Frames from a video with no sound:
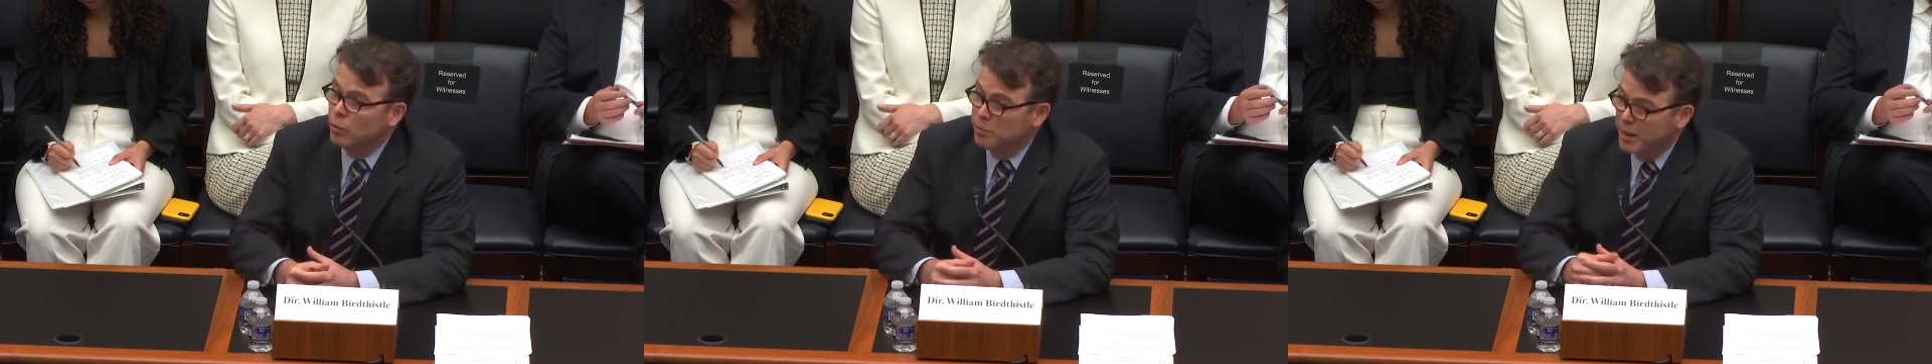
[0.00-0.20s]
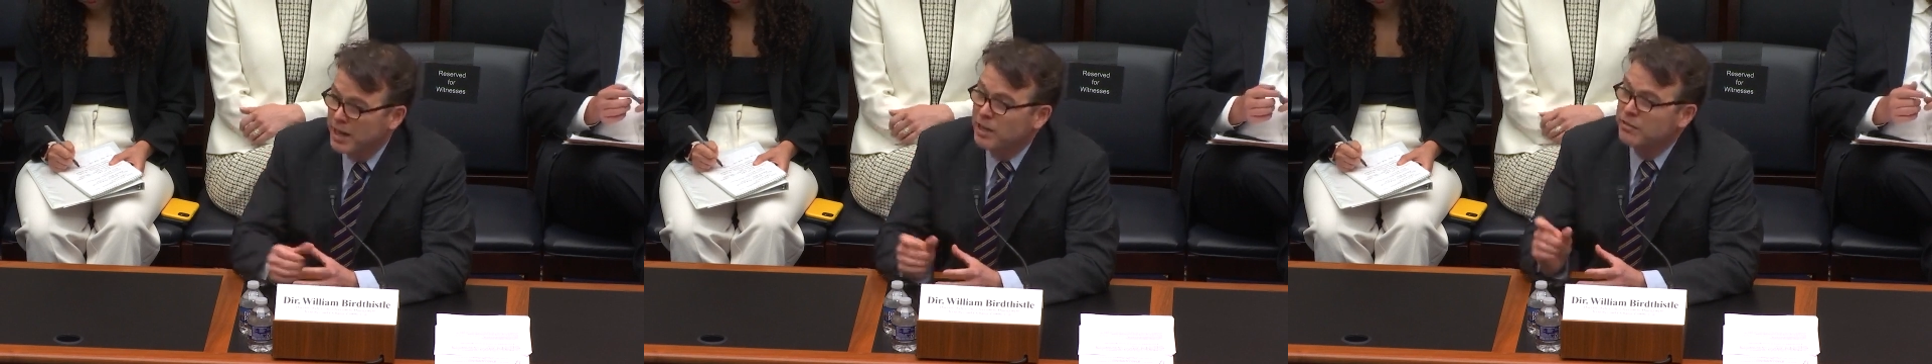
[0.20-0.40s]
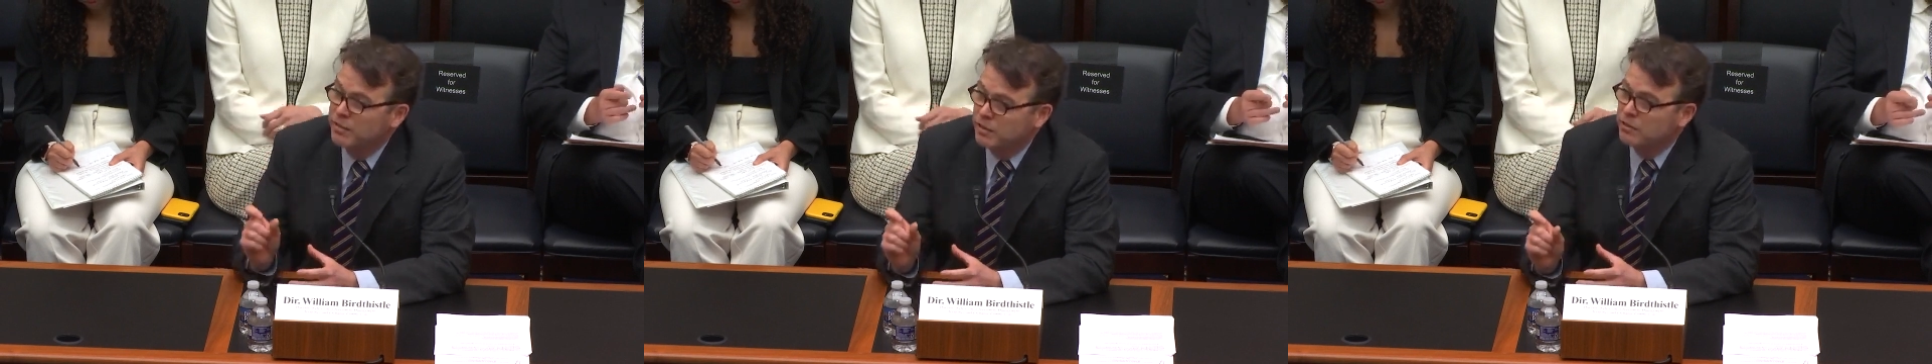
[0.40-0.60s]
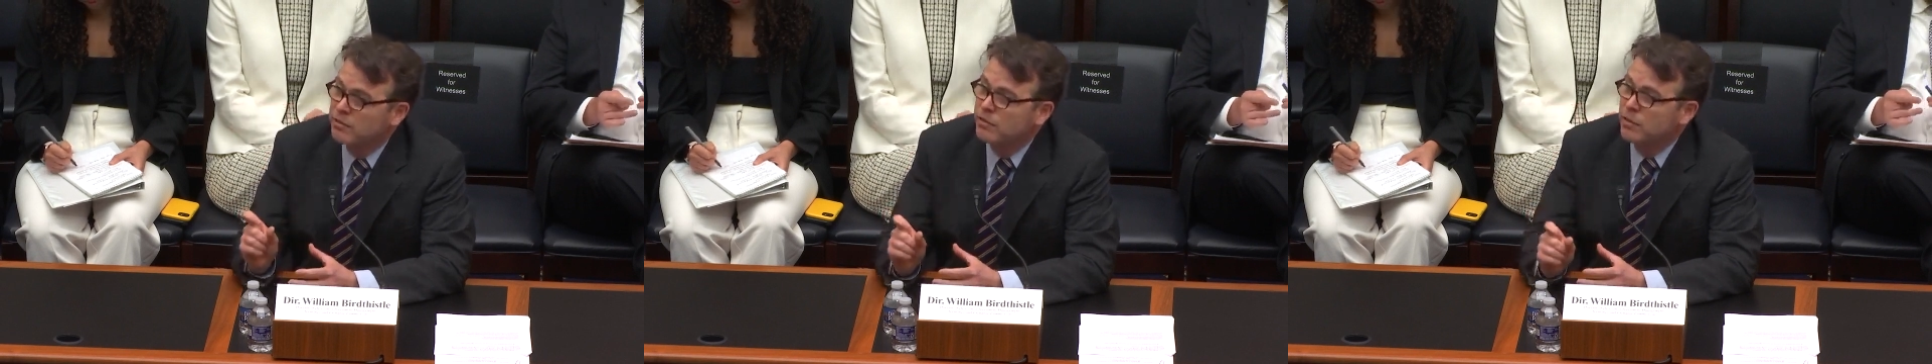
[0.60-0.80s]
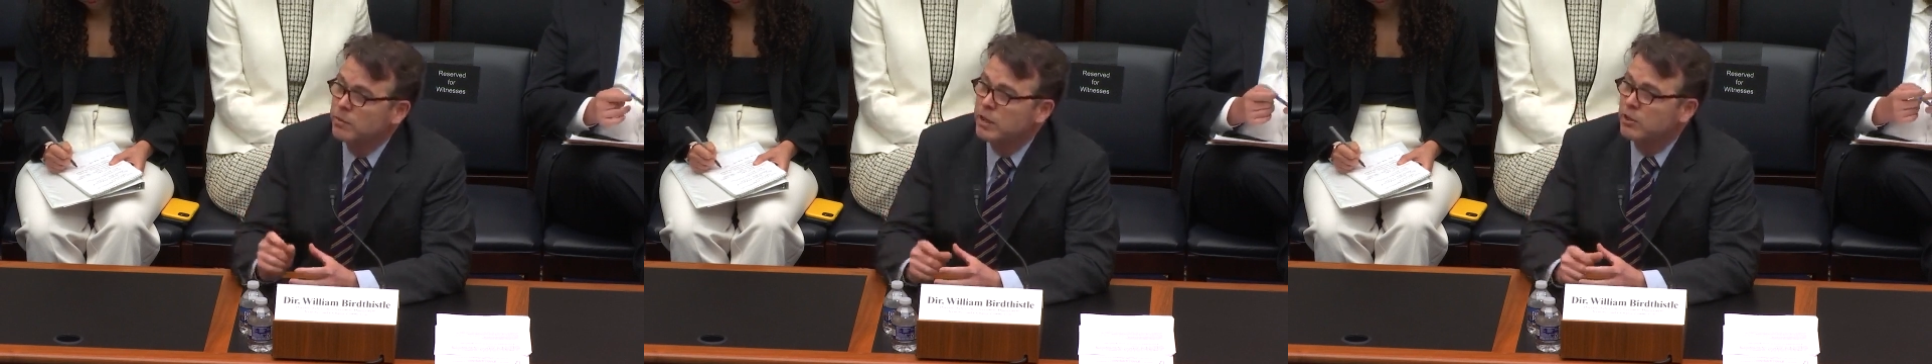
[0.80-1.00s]
will benefit
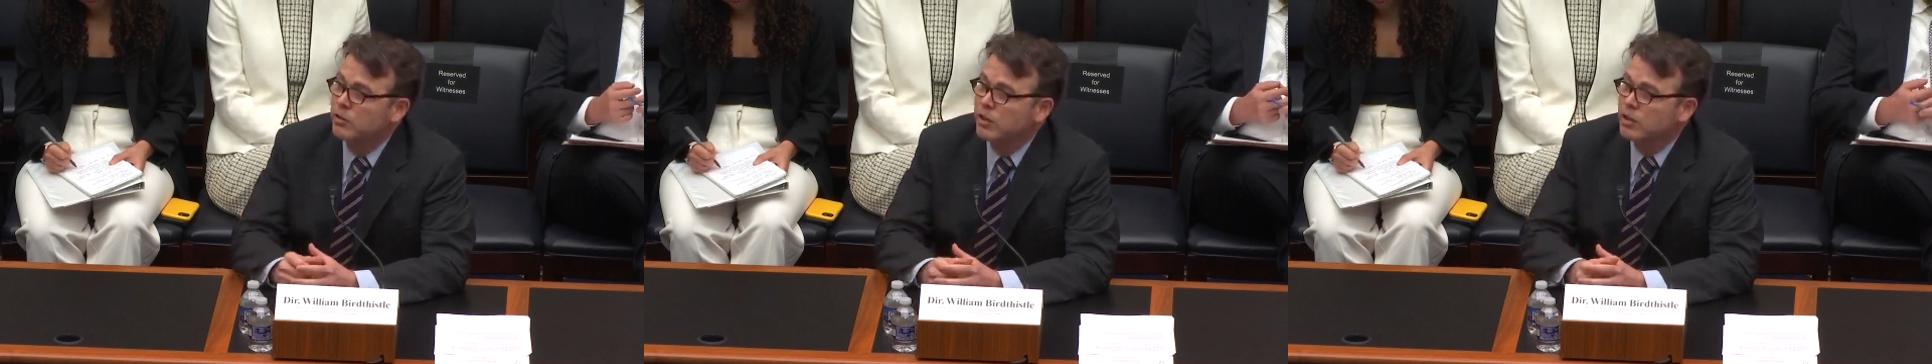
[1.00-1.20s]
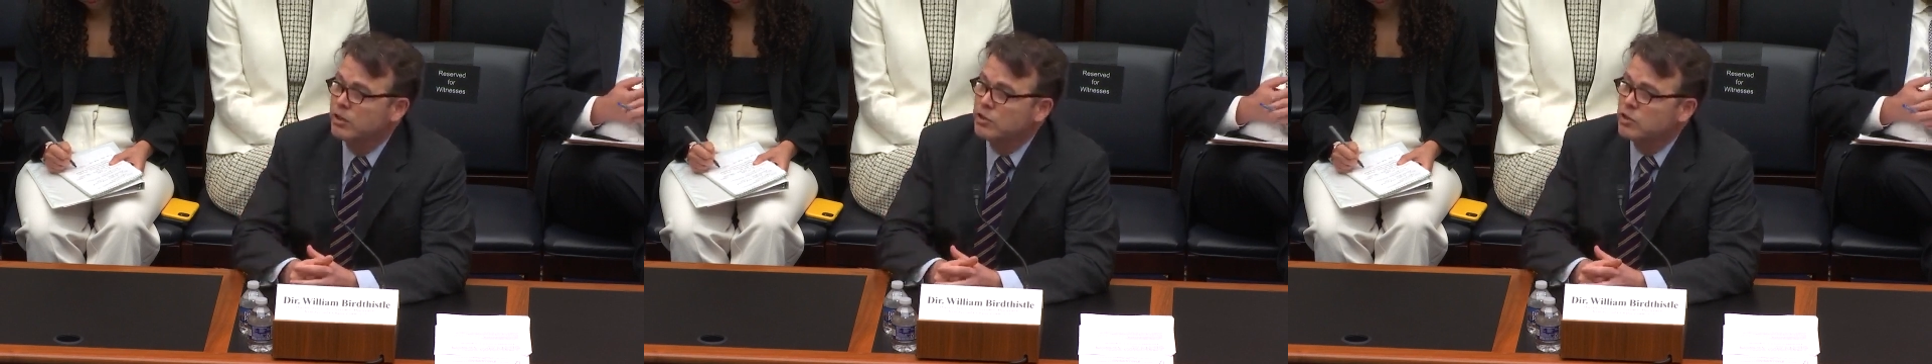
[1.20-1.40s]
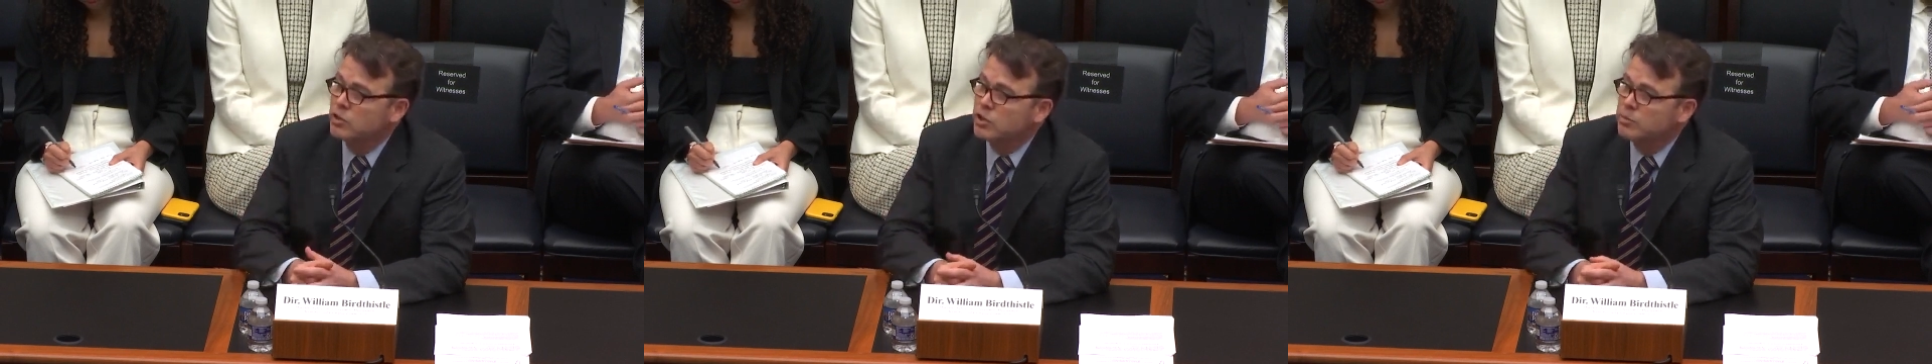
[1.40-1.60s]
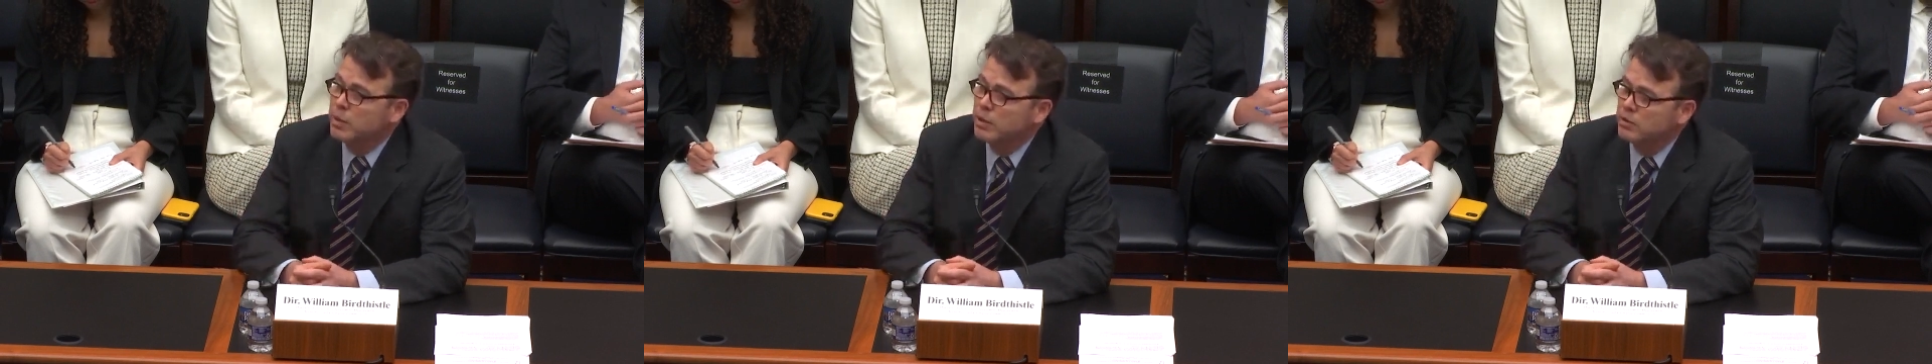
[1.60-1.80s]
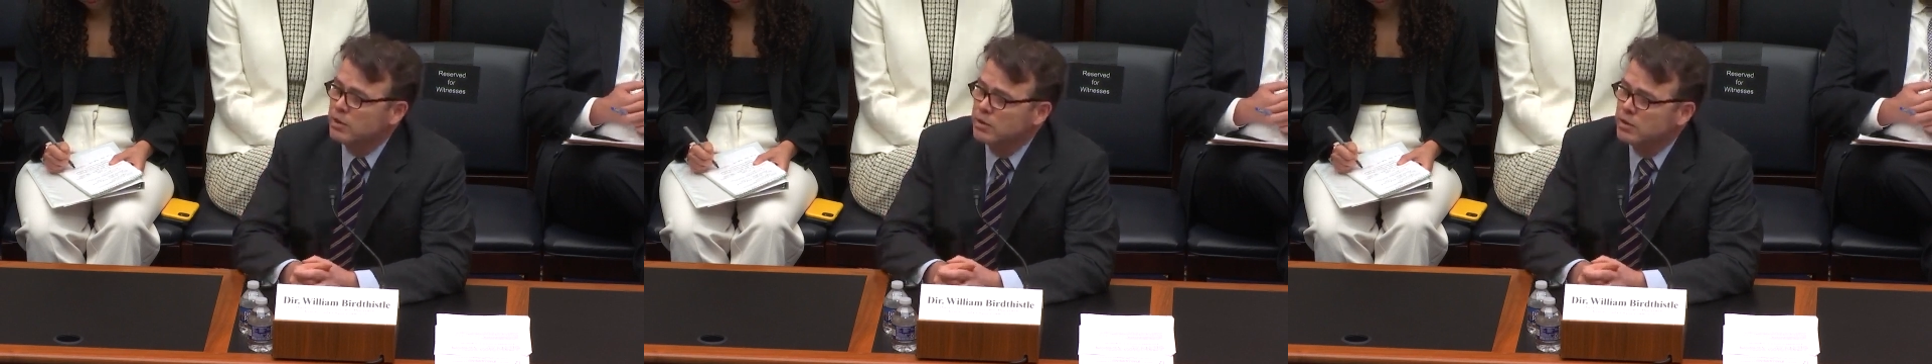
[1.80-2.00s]
from hearing concerns
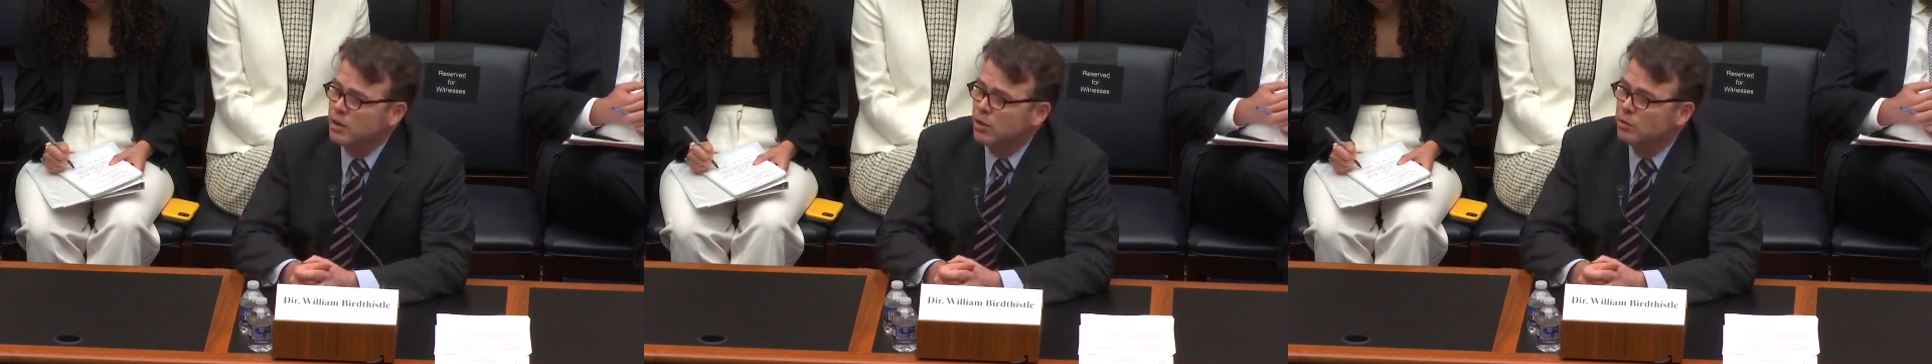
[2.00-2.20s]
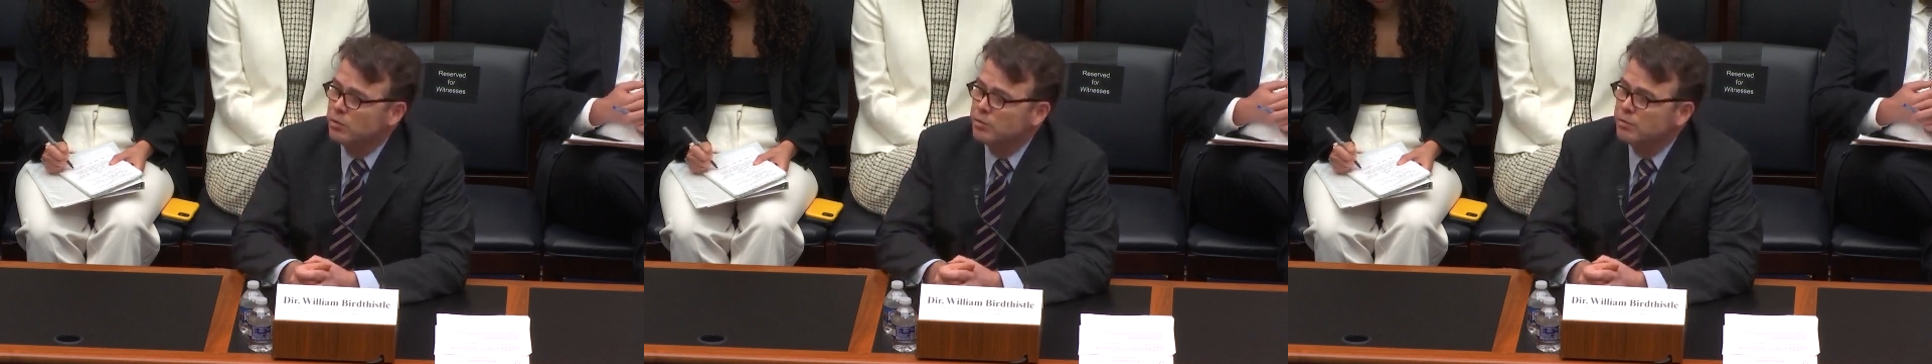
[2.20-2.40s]
about the scope.